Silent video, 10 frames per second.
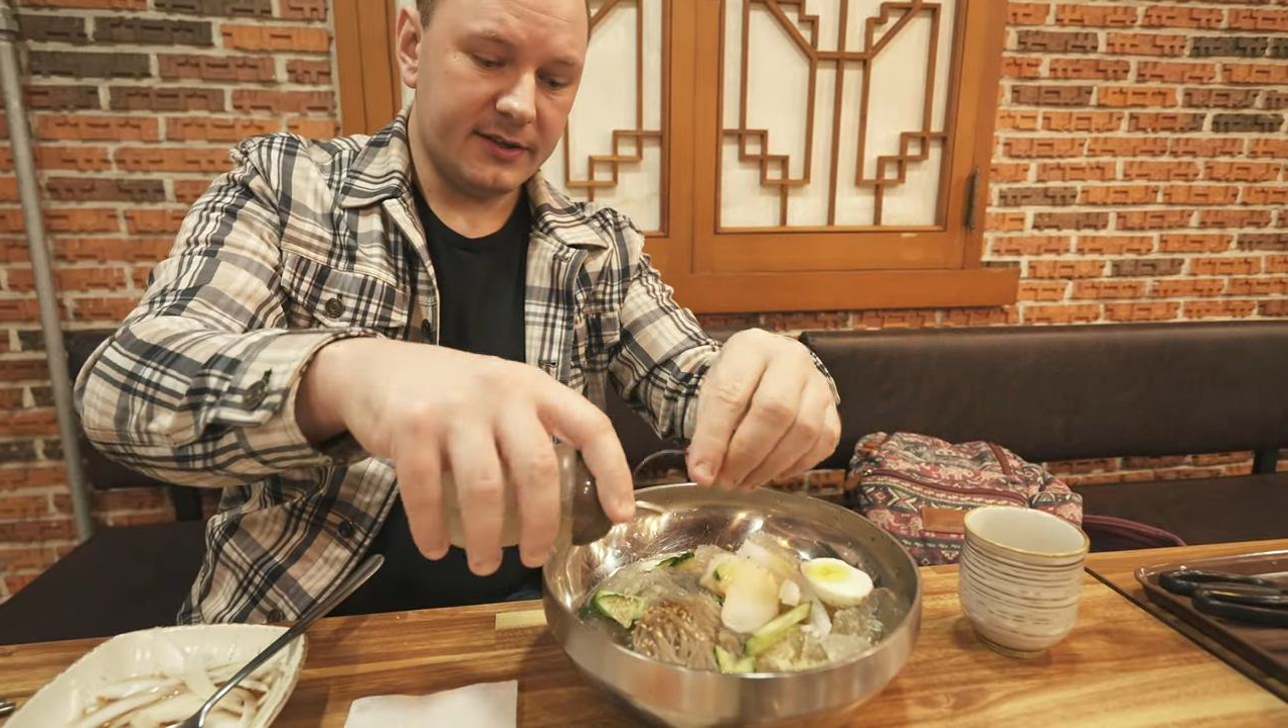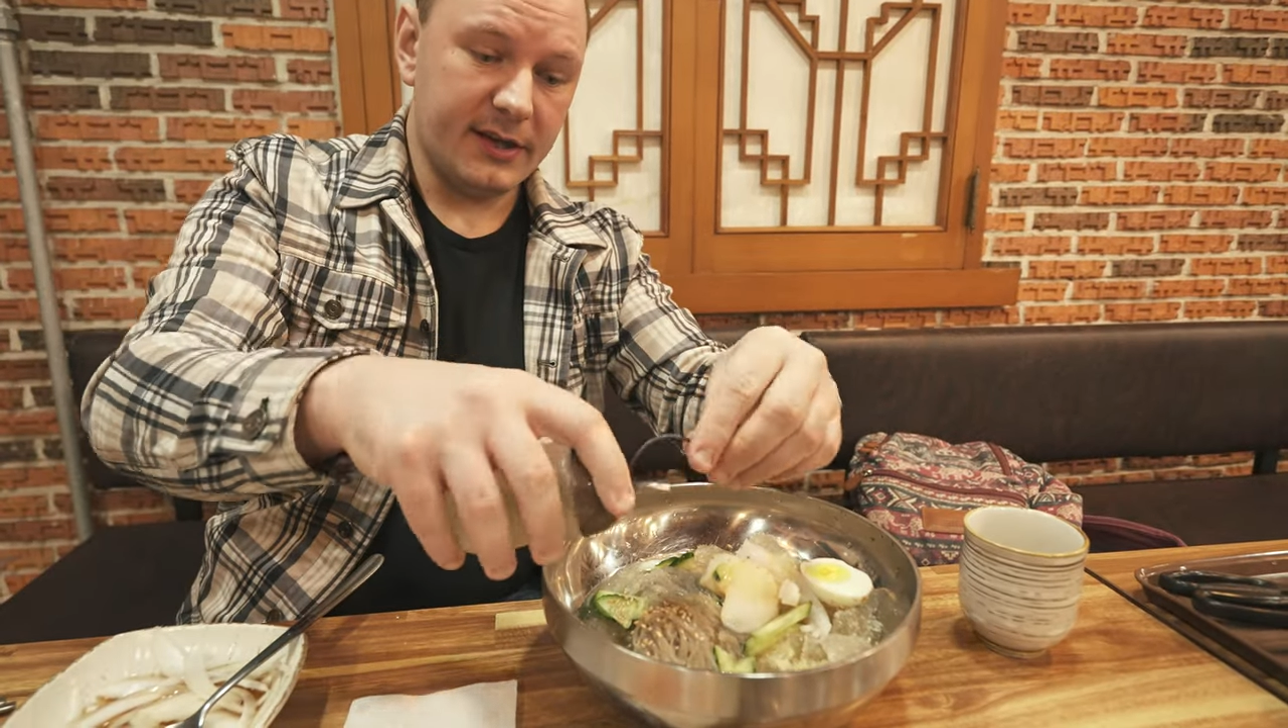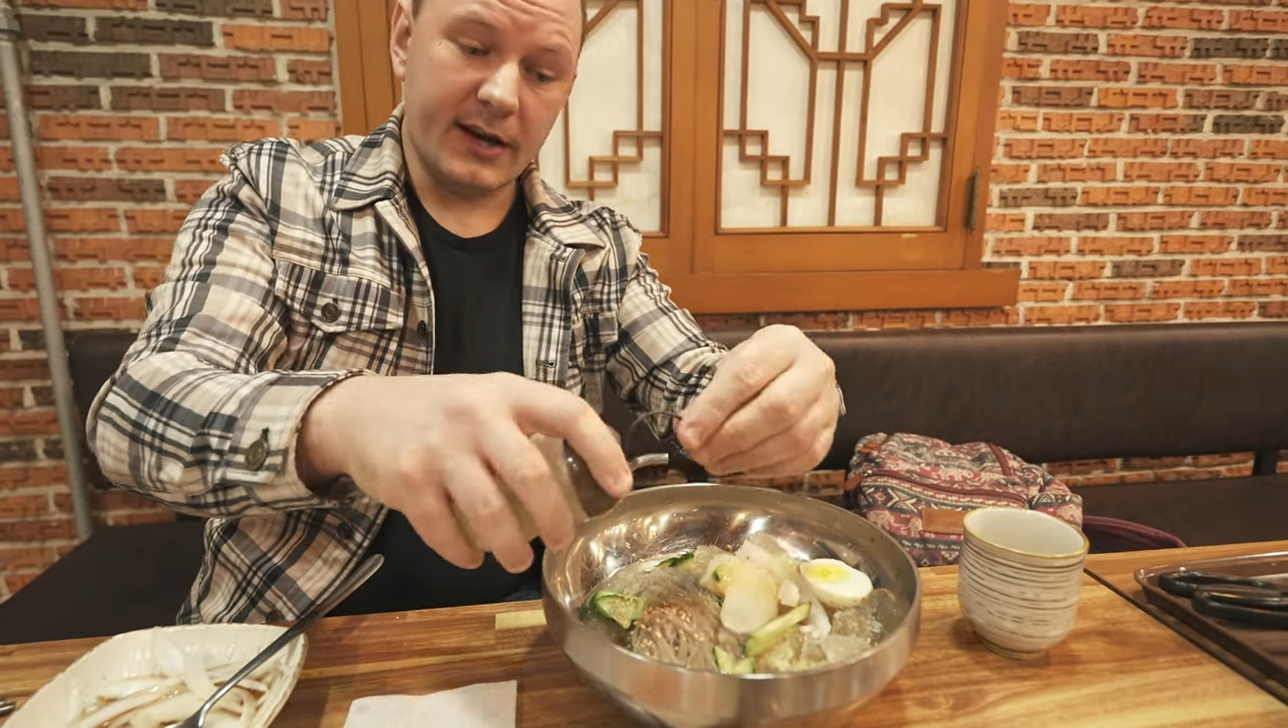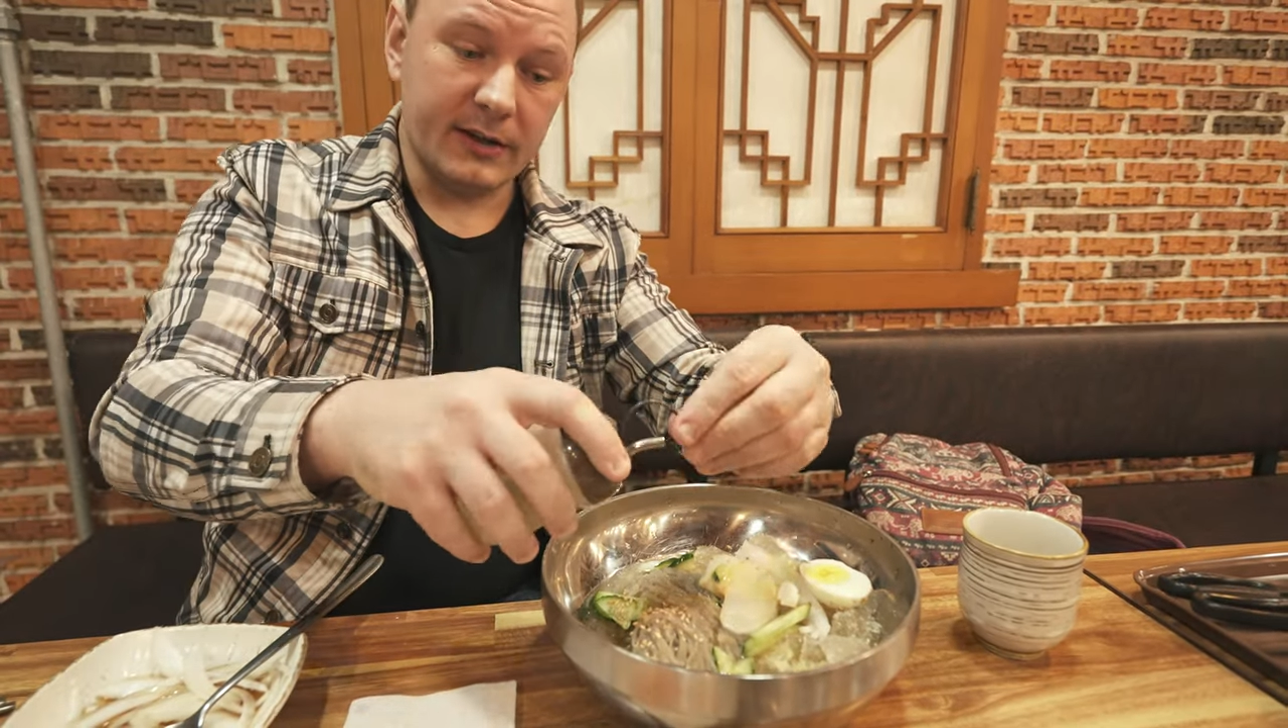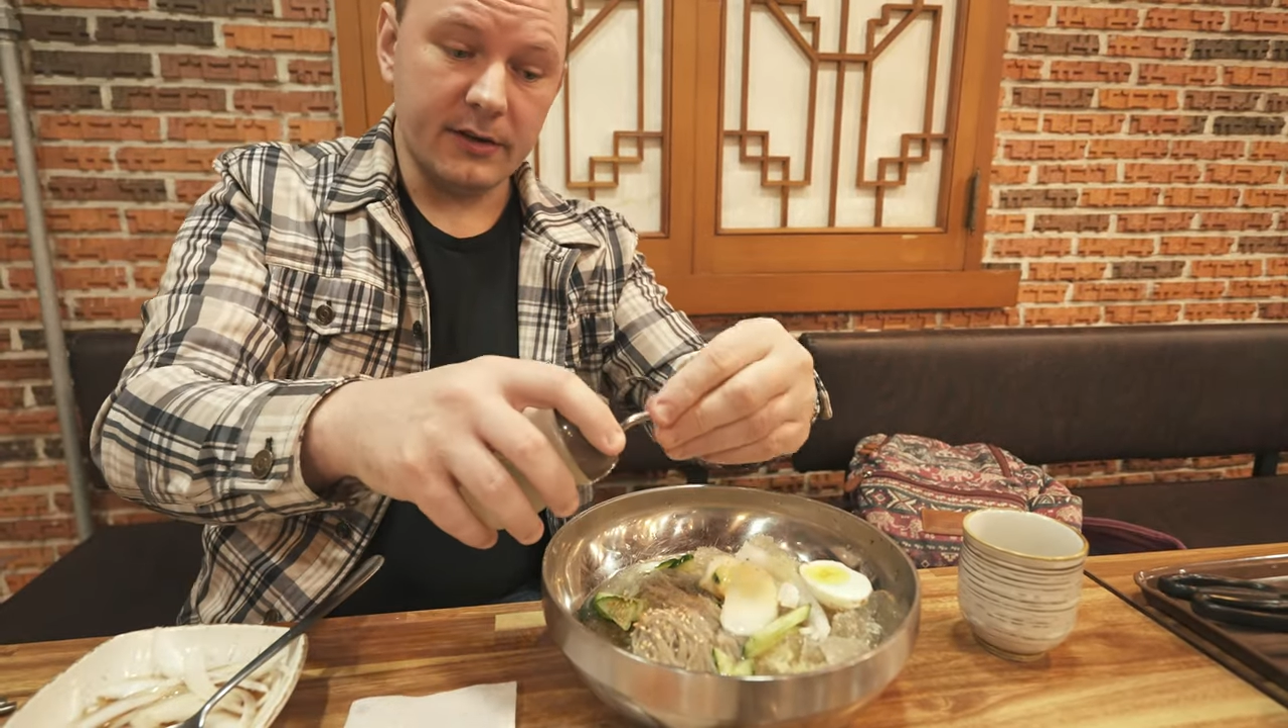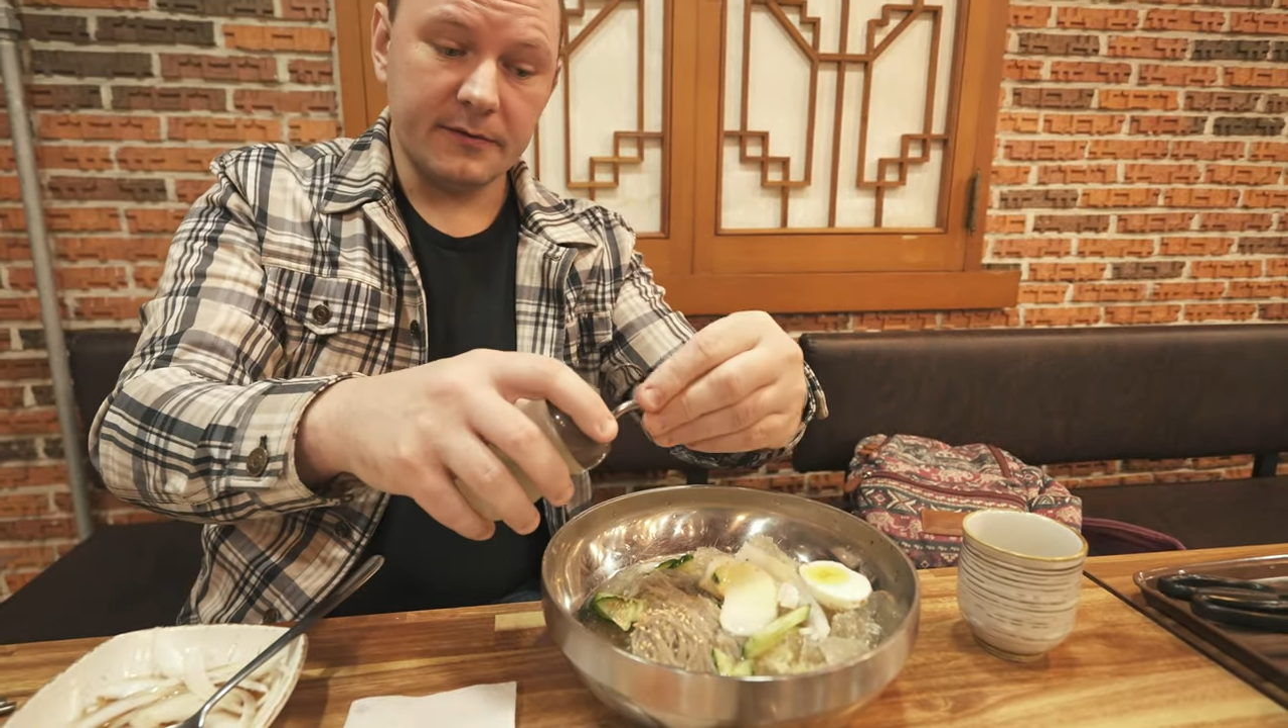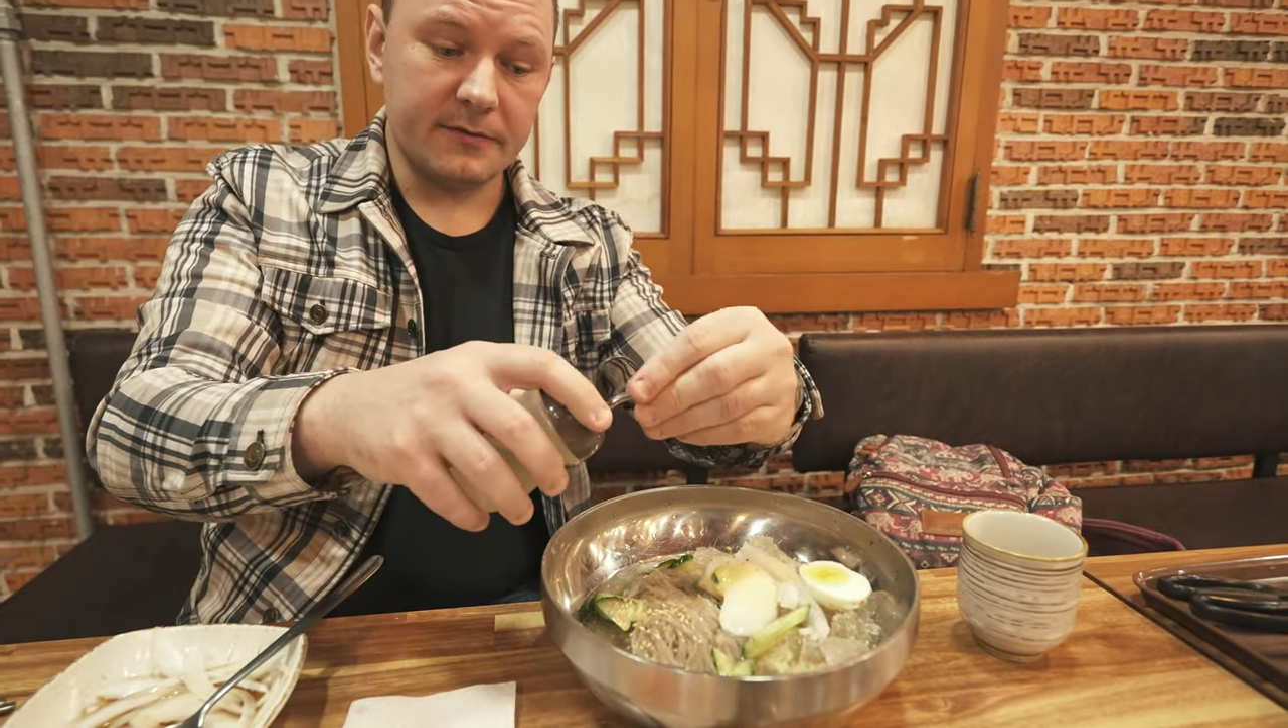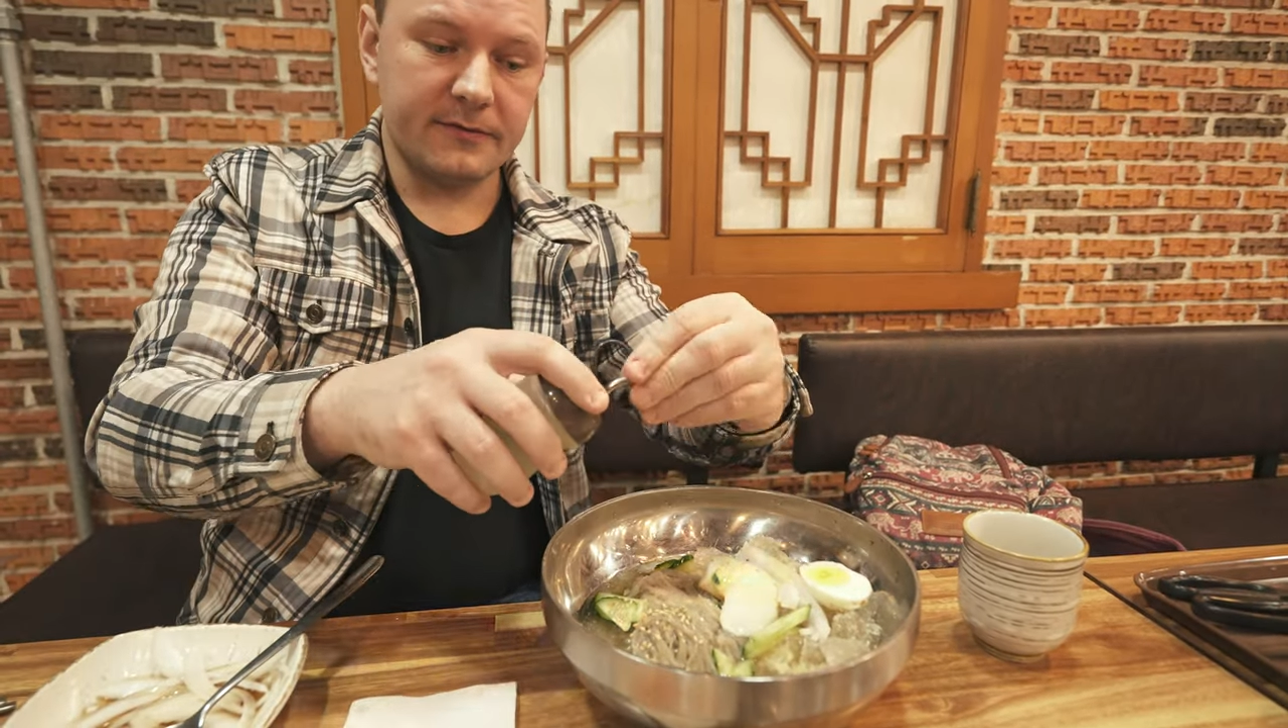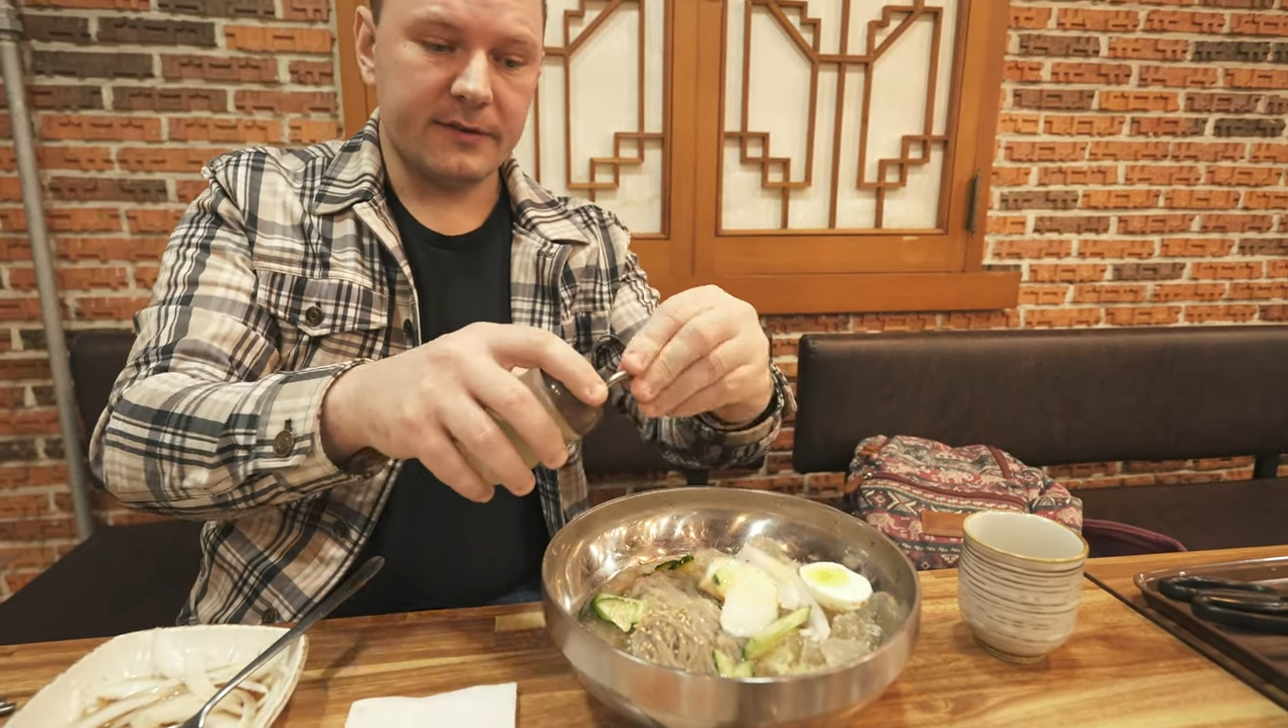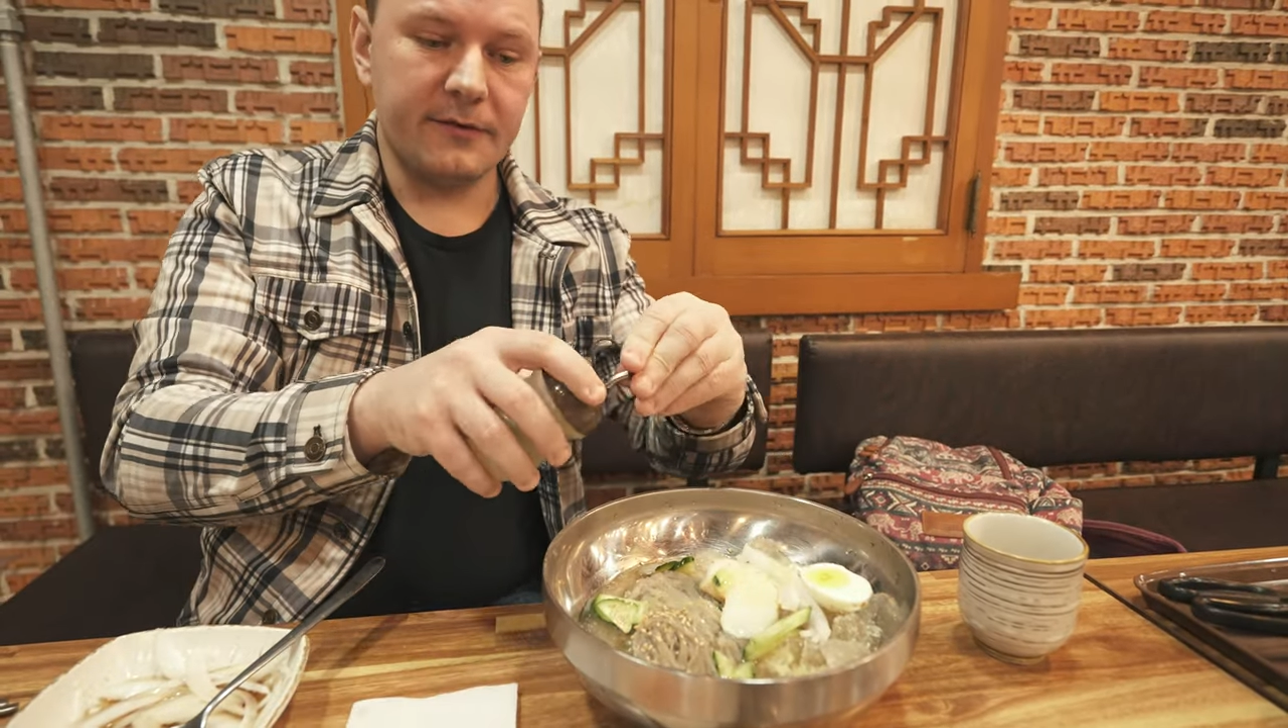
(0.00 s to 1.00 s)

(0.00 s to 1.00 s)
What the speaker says: Yeah, I love. I